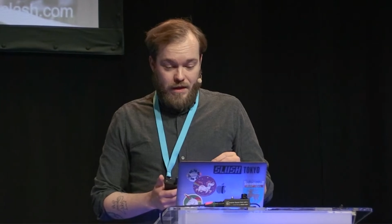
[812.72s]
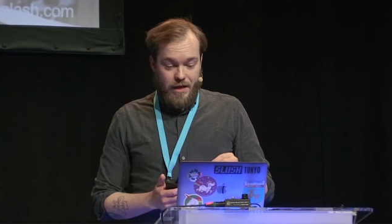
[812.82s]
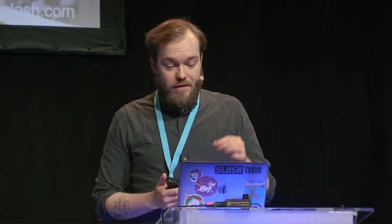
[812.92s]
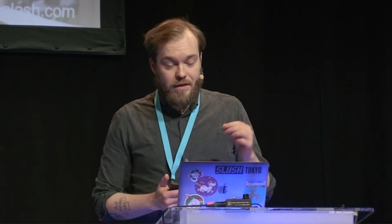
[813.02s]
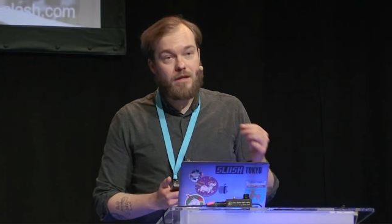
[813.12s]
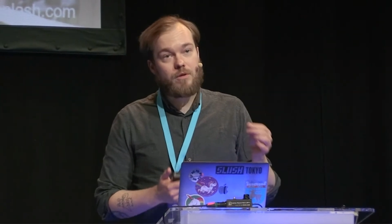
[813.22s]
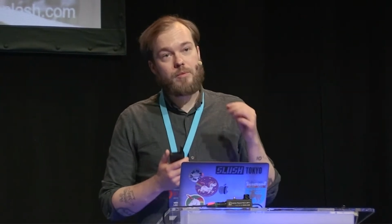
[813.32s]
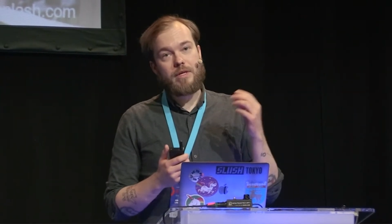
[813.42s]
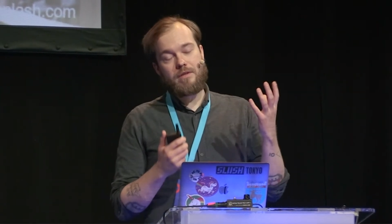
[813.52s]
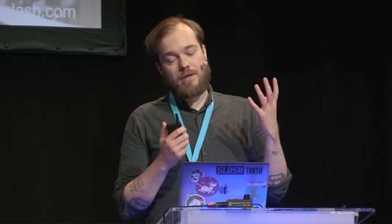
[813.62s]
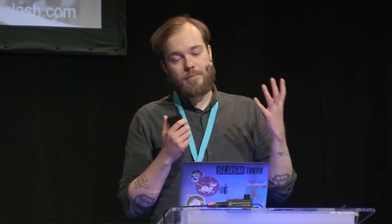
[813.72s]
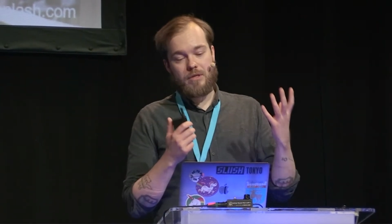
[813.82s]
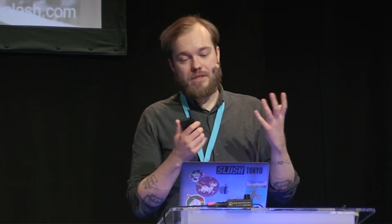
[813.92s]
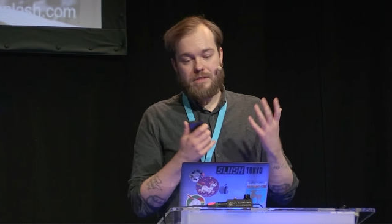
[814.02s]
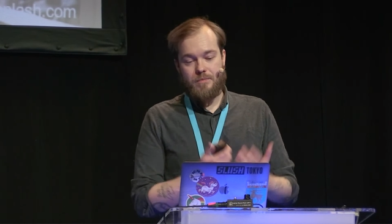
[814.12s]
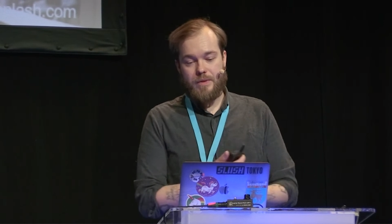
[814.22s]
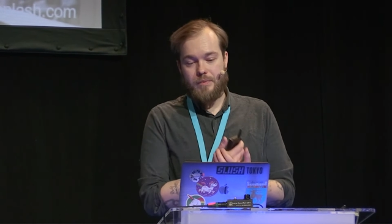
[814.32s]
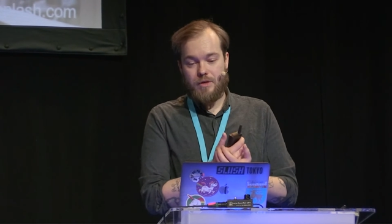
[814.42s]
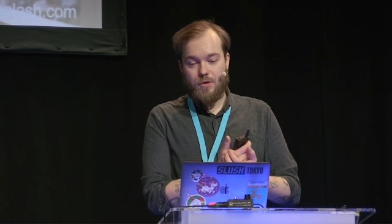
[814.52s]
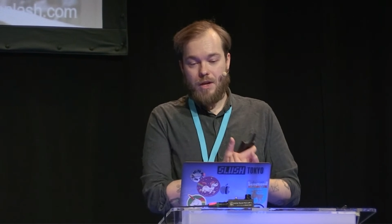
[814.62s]
and I think when you think about this, that when
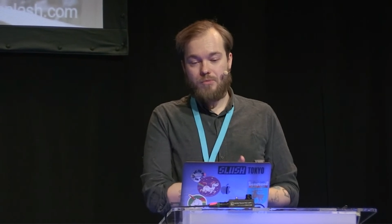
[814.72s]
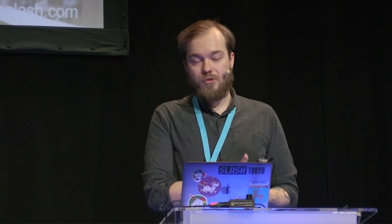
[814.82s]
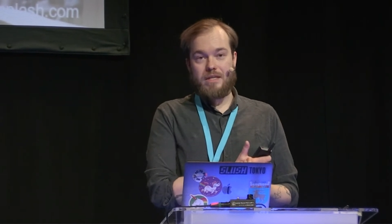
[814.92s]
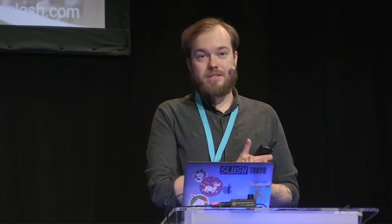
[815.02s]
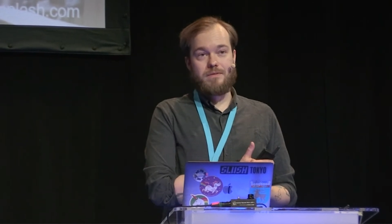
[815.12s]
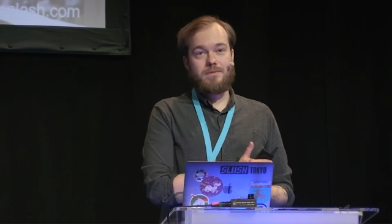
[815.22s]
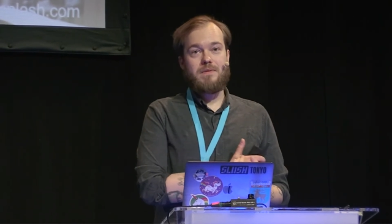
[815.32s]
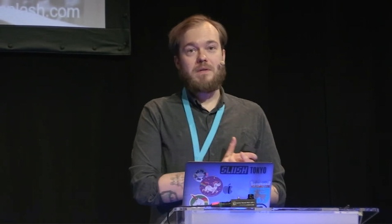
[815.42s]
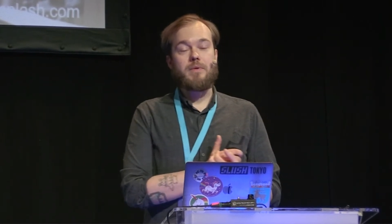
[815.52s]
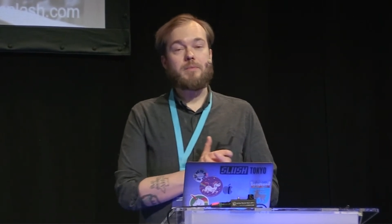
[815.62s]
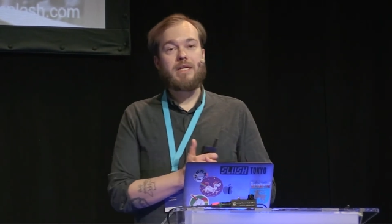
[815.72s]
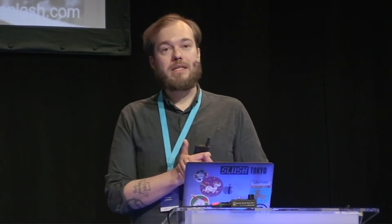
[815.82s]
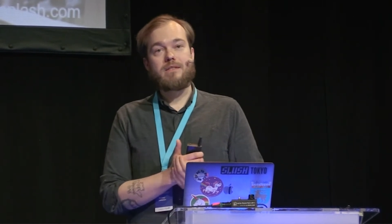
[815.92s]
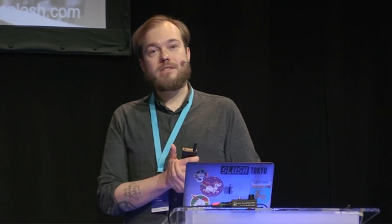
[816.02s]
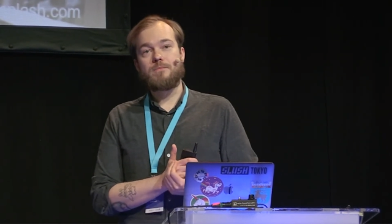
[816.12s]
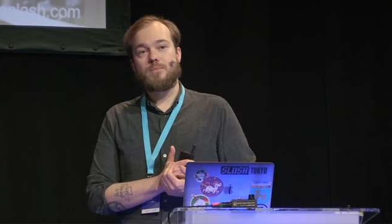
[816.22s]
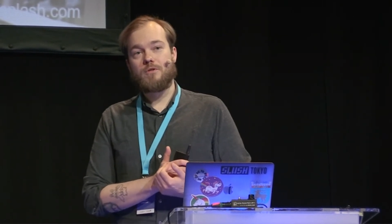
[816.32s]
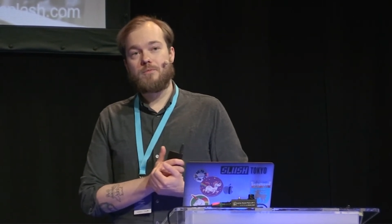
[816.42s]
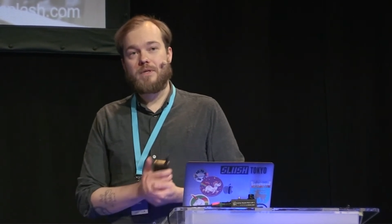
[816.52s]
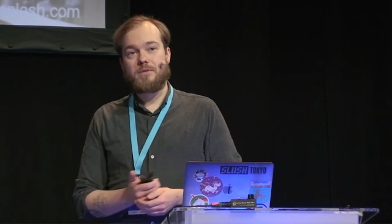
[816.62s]
we collaborate and when we hit the
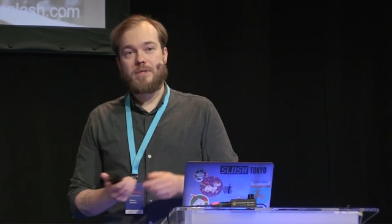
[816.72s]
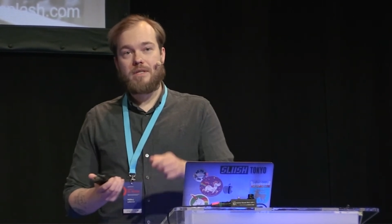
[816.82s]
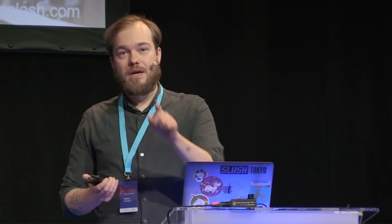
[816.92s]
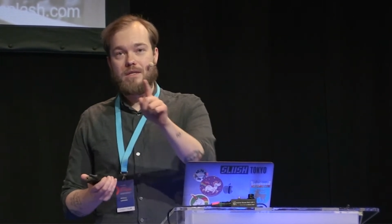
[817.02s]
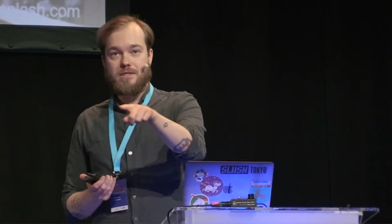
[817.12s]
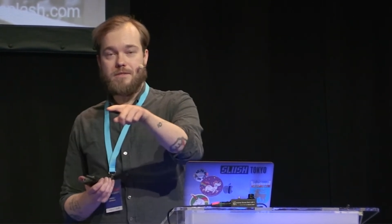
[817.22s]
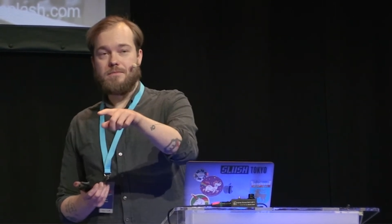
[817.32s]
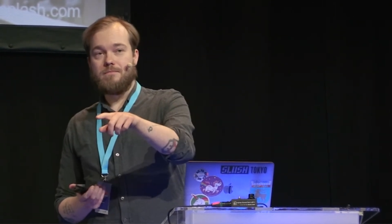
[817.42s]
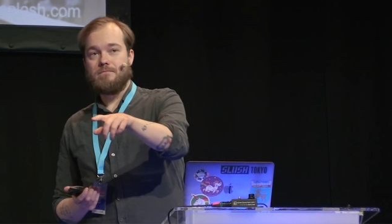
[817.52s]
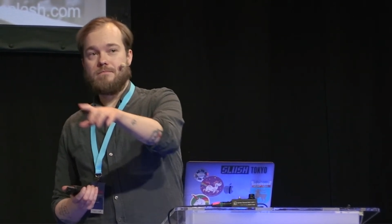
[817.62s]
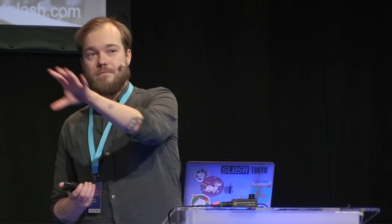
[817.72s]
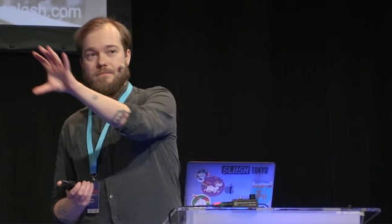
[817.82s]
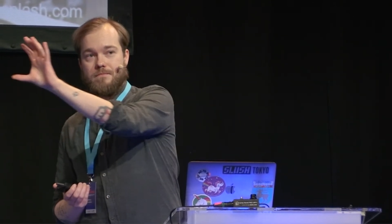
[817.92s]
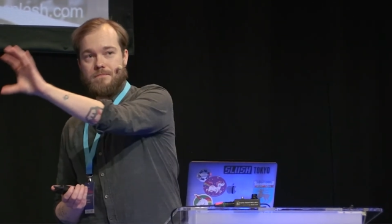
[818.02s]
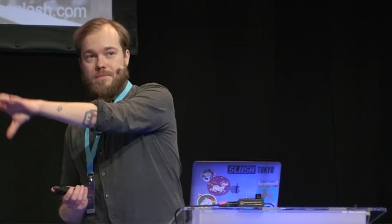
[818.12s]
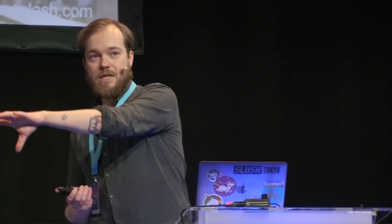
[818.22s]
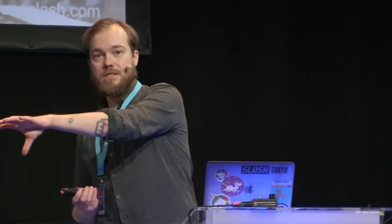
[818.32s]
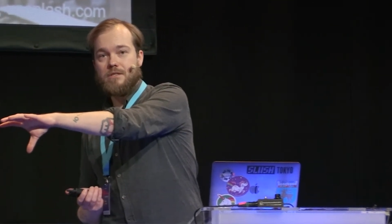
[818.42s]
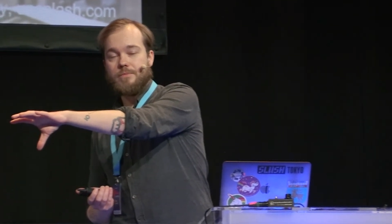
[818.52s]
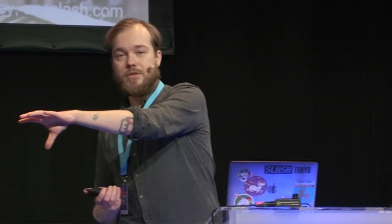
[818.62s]
spot between us,
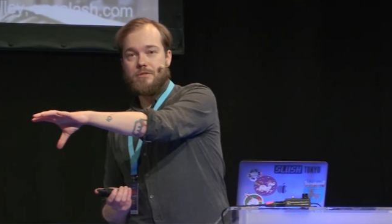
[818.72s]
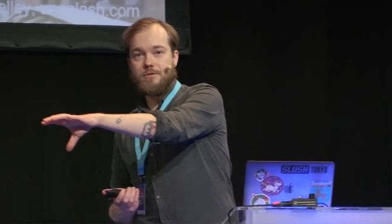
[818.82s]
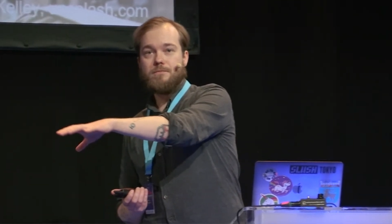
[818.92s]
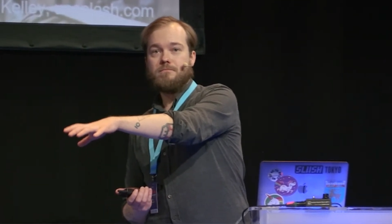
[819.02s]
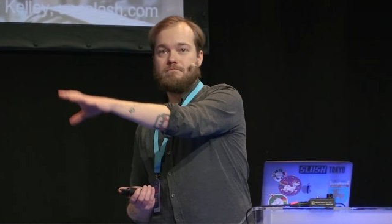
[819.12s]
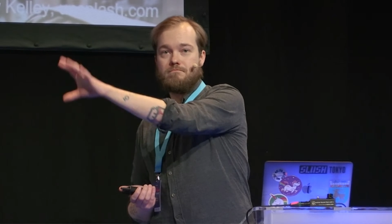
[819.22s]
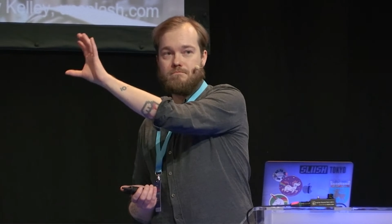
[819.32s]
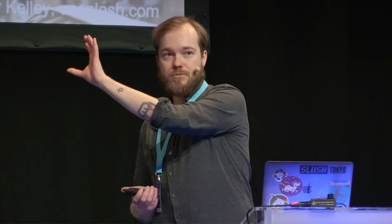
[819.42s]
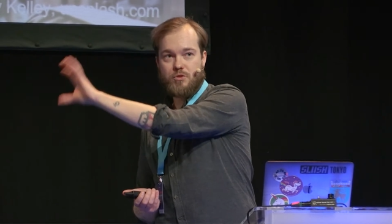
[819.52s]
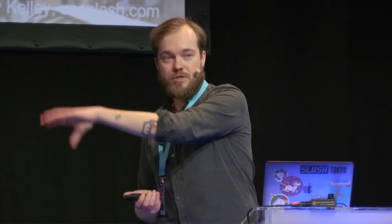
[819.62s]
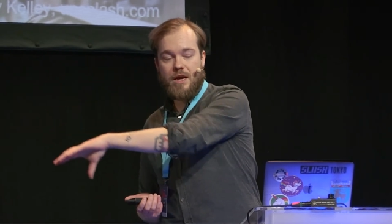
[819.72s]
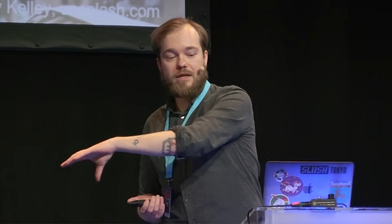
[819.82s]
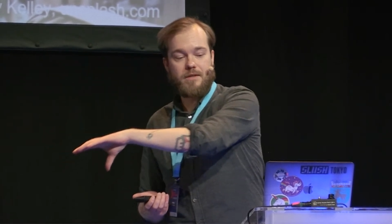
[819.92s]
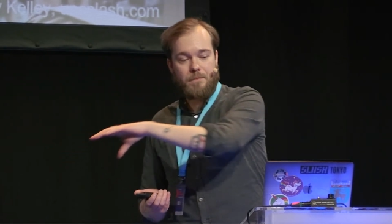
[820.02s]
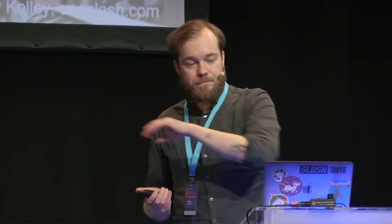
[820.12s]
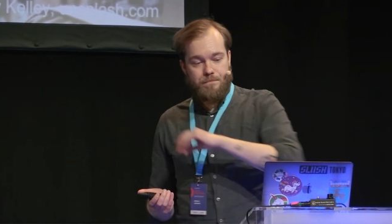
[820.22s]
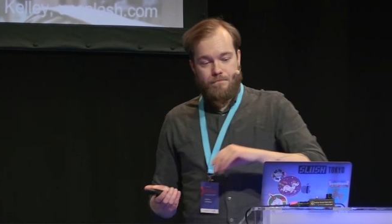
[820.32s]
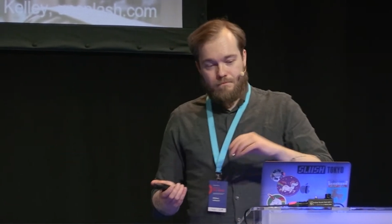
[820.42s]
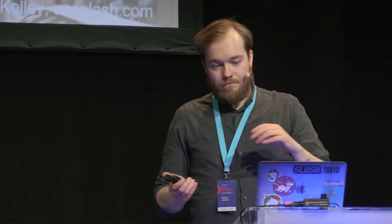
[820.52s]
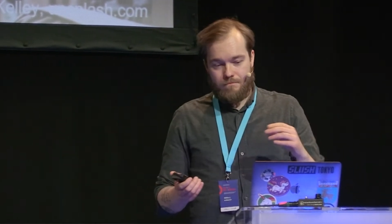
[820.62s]
customers, society,
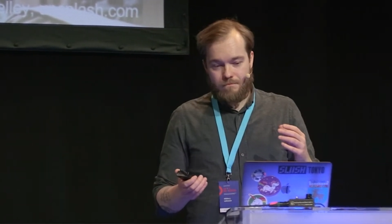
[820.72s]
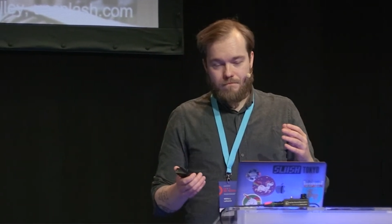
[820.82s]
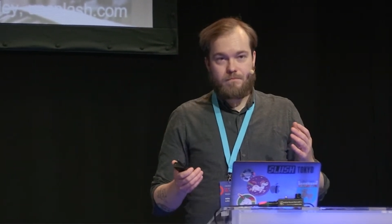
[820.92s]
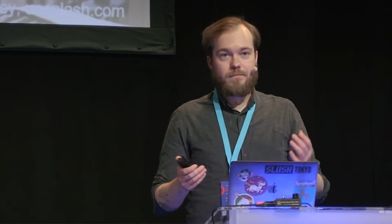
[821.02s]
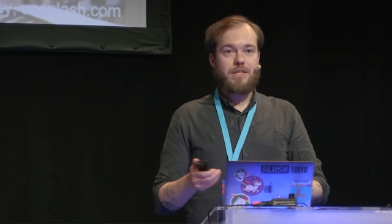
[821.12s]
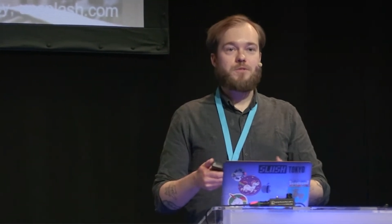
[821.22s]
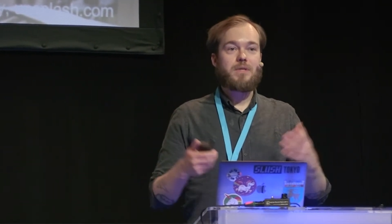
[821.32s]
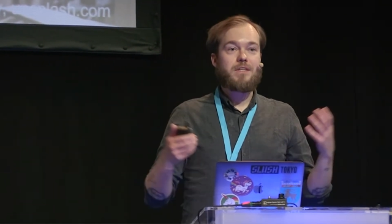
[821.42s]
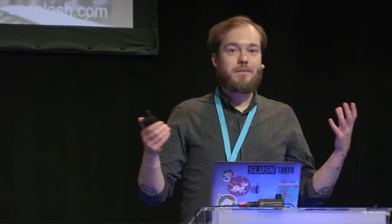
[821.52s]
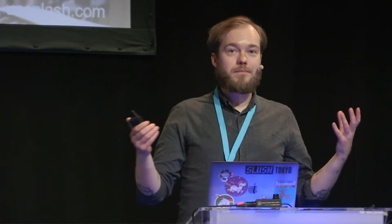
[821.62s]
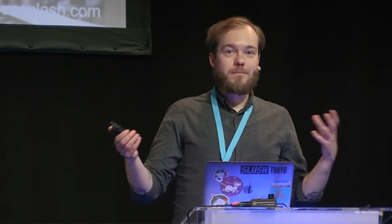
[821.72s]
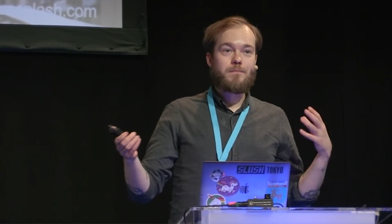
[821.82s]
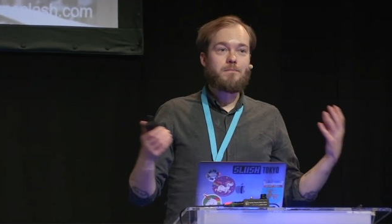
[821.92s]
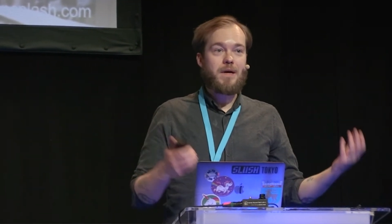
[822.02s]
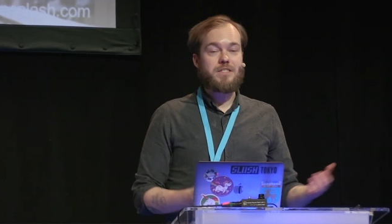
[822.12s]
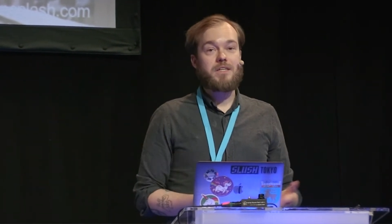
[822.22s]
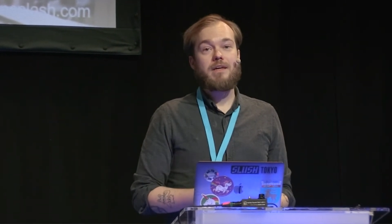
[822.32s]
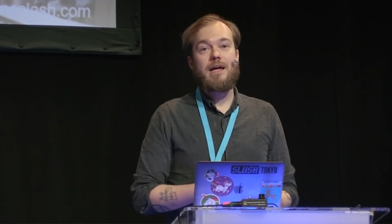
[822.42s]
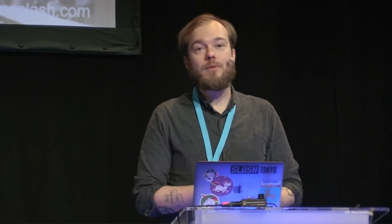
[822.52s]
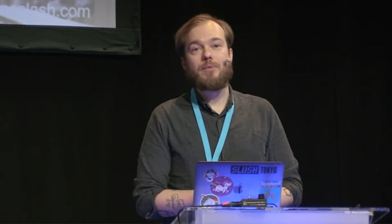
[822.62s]
that's when the magic
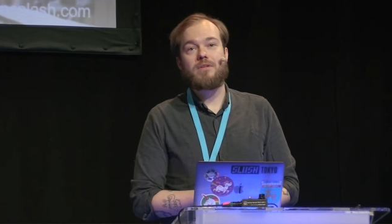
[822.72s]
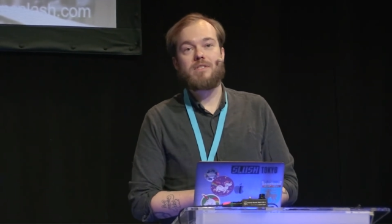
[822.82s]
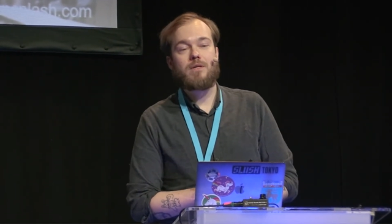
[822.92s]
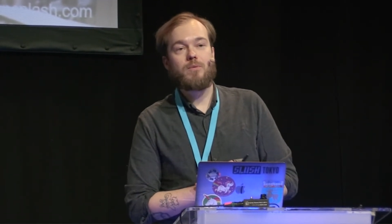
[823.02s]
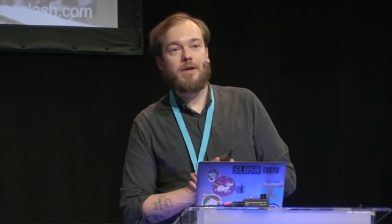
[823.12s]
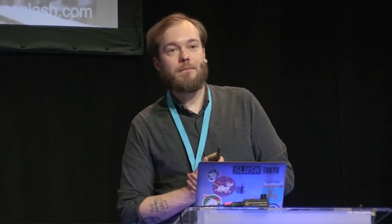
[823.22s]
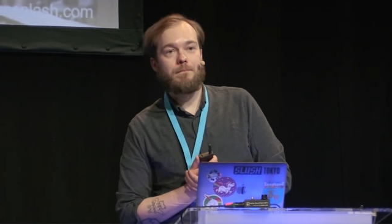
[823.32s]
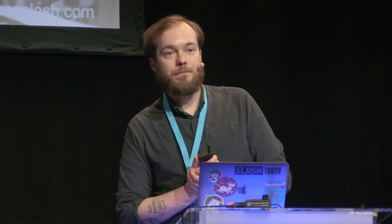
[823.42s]
happens in a way.